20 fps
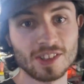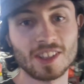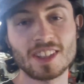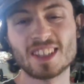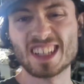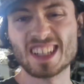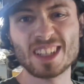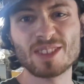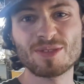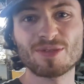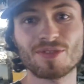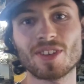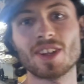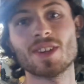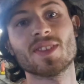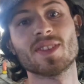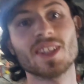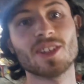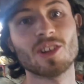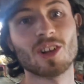and they're like
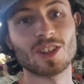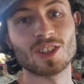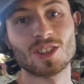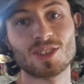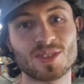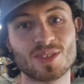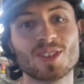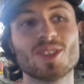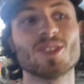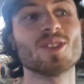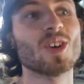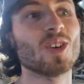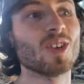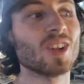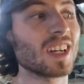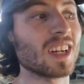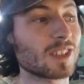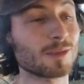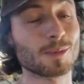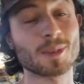$50 for a
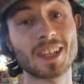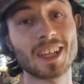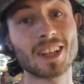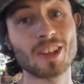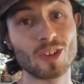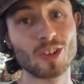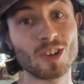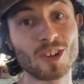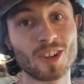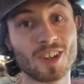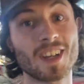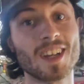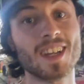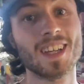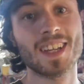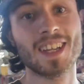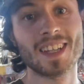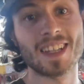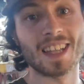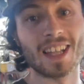Rolex, but they
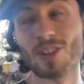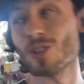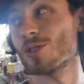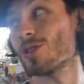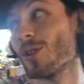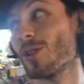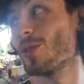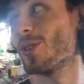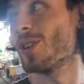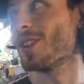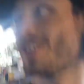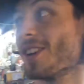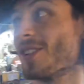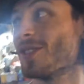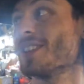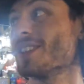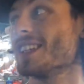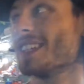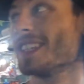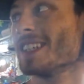look so good,
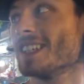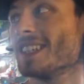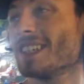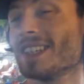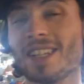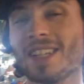don't they?